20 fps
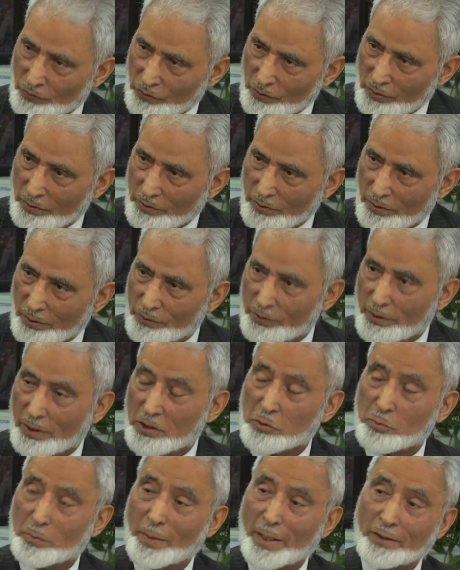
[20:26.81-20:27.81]
Jesus,
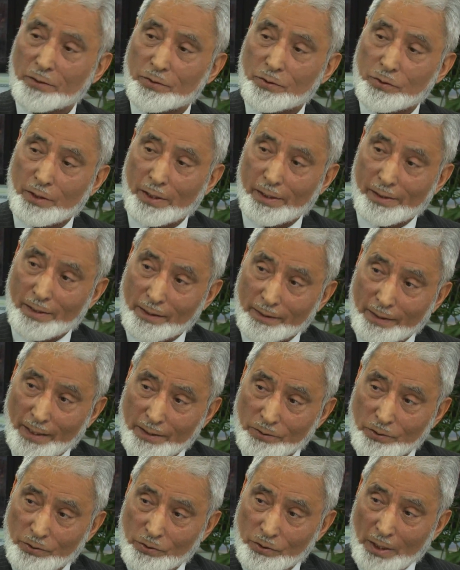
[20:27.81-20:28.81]

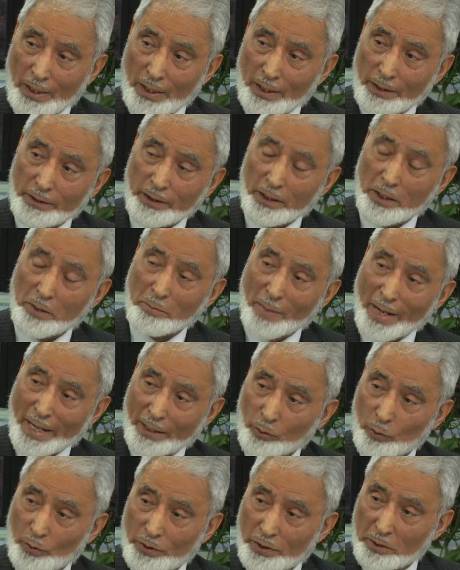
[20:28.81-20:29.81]
recognizes the
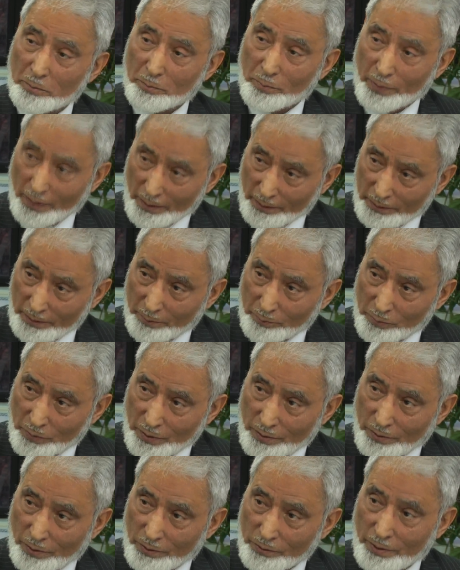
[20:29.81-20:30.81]
immaculate birth of
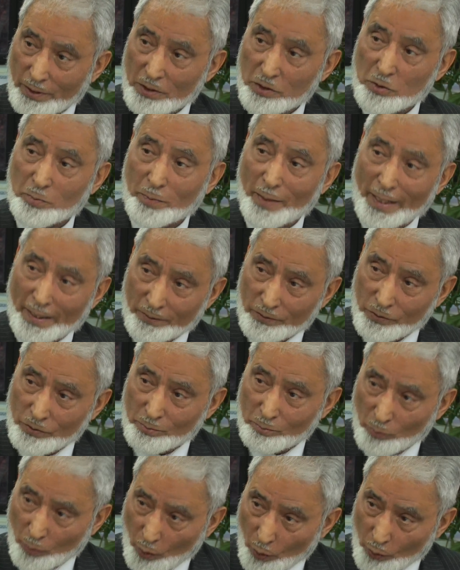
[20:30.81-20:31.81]
Jesus, respects
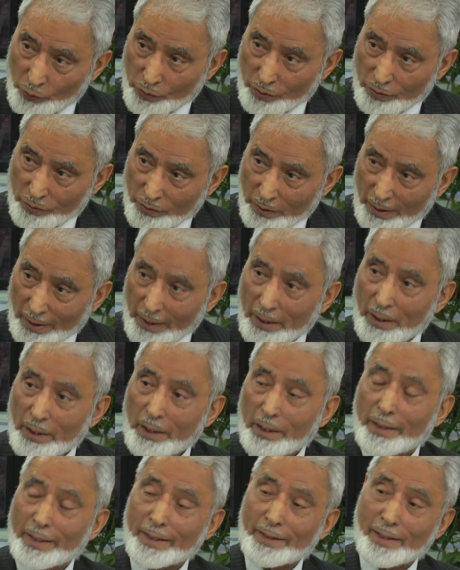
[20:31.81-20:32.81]
Moses,
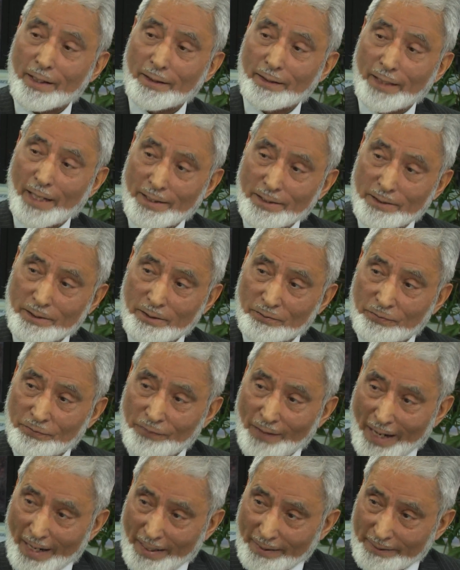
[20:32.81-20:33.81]
recognizes the
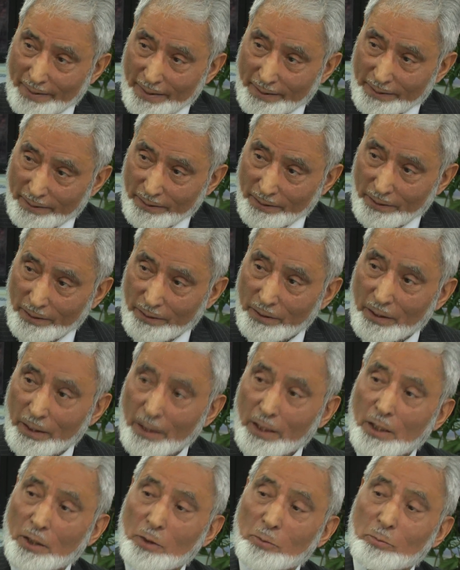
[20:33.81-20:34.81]
fact that he
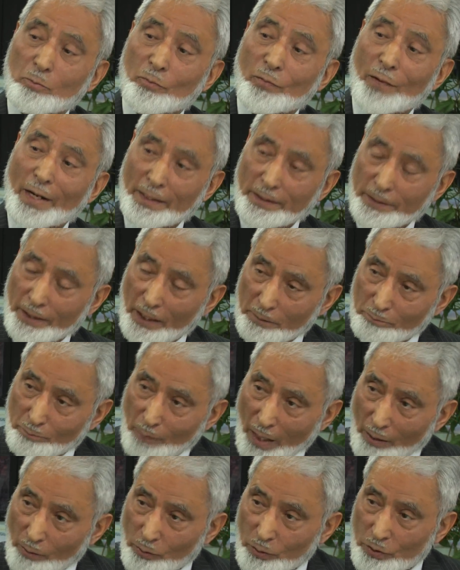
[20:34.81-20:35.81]
went on
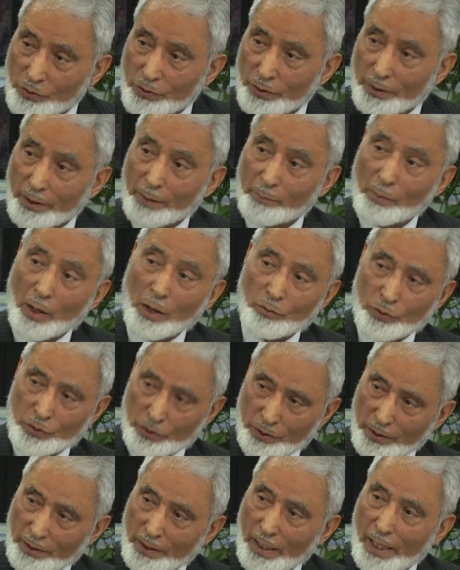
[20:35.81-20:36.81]
Mount
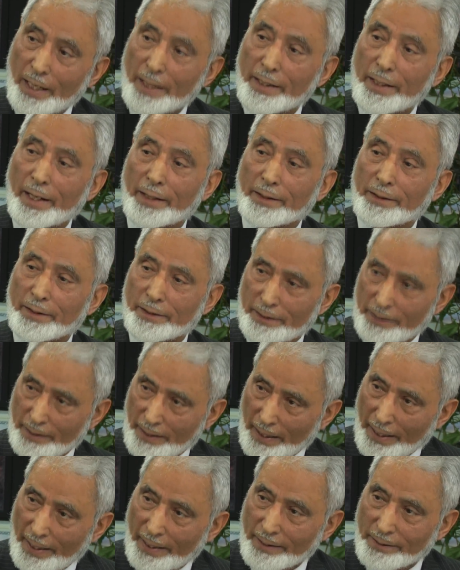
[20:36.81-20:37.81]
Sinai, and he
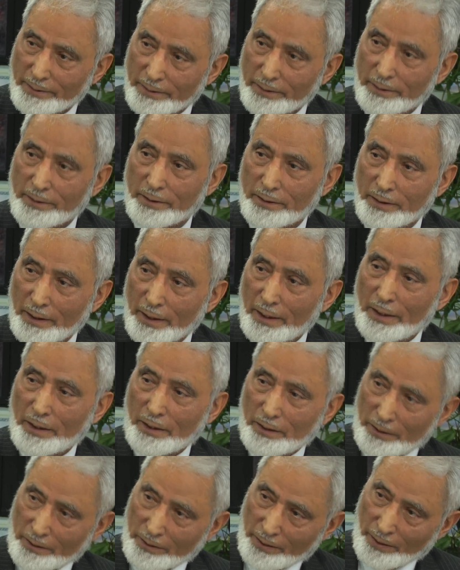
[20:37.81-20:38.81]
had the
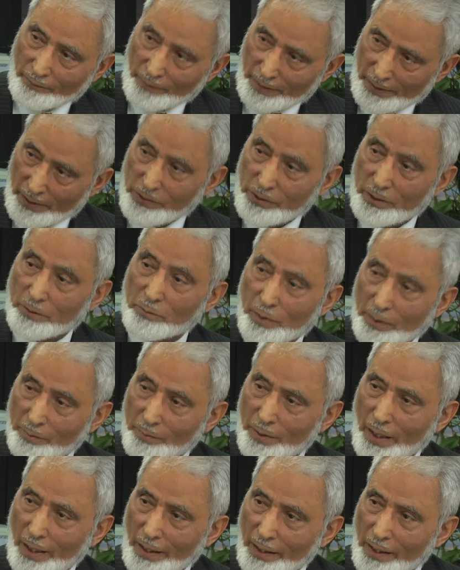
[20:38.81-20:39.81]
revelation from
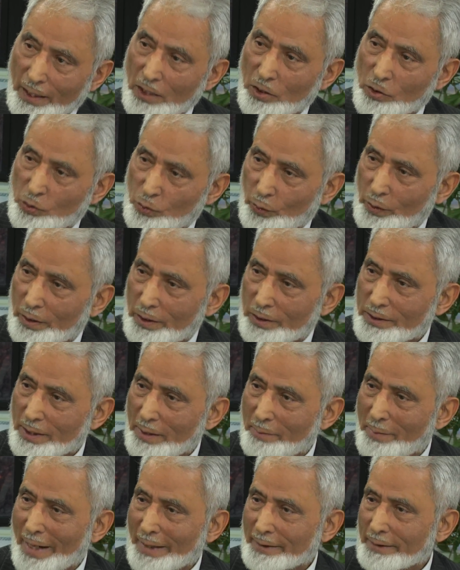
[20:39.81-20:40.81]
God. So it's a
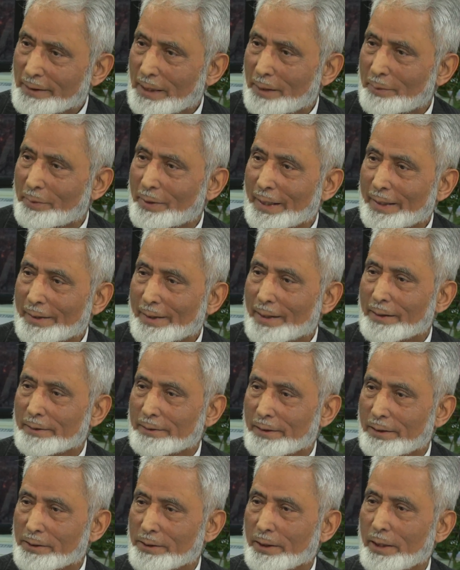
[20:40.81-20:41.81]
matter of
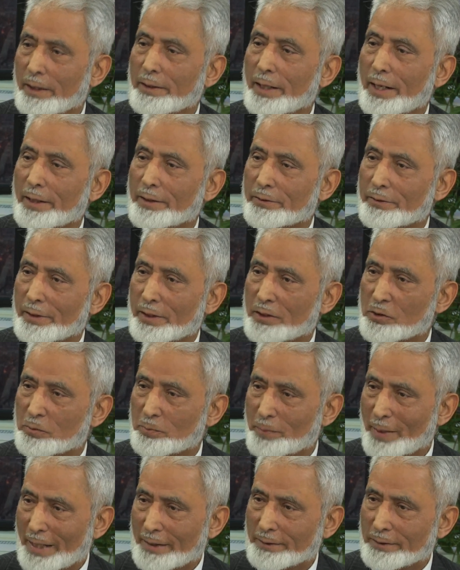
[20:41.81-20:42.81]
recognition and
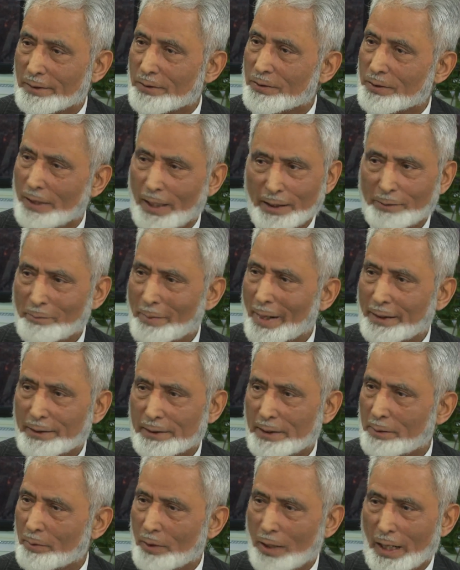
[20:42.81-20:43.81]
respect. It's not a
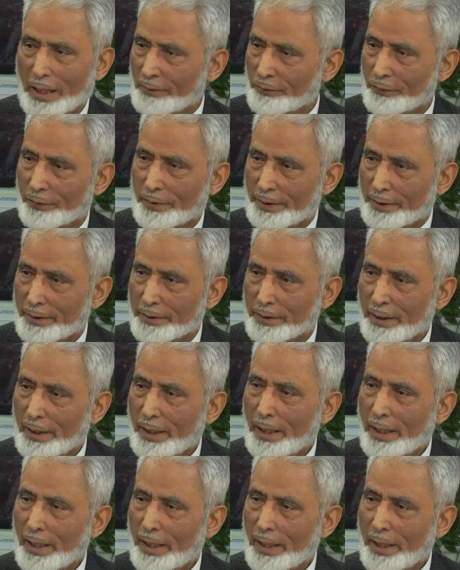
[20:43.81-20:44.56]
matter of conflict.